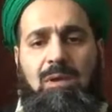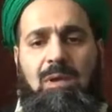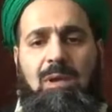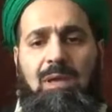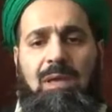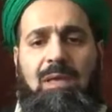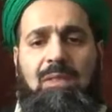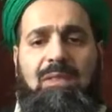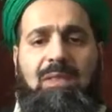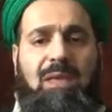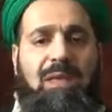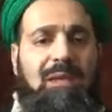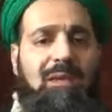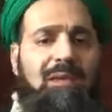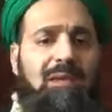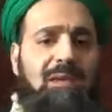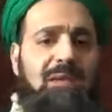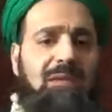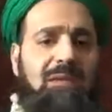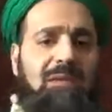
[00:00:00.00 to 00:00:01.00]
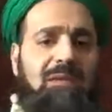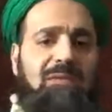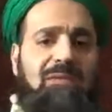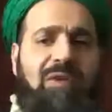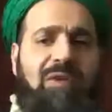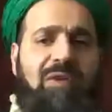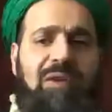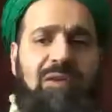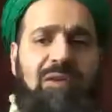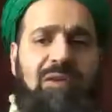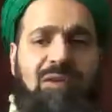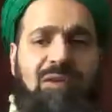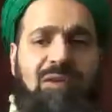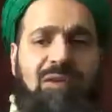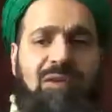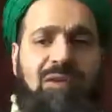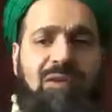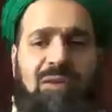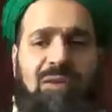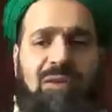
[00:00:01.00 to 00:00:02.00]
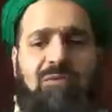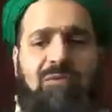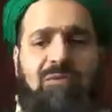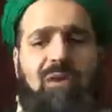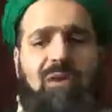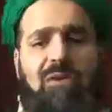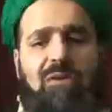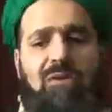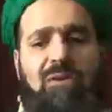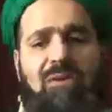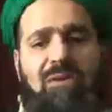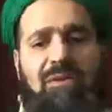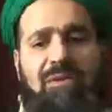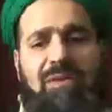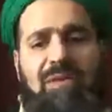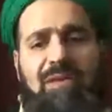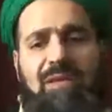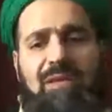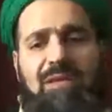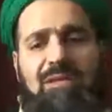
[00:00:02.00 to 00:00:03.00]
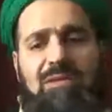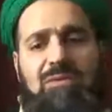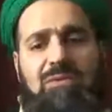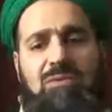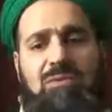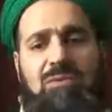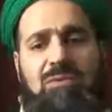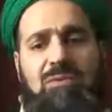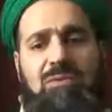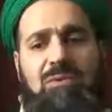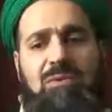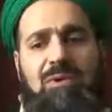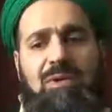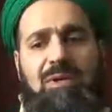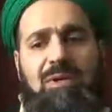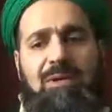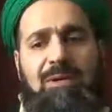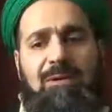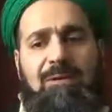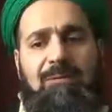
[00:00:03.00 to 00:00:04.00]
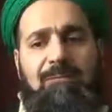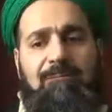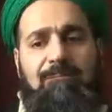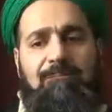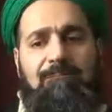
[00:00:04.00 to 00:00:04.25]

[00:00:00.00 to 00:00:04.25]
And then the final thing is to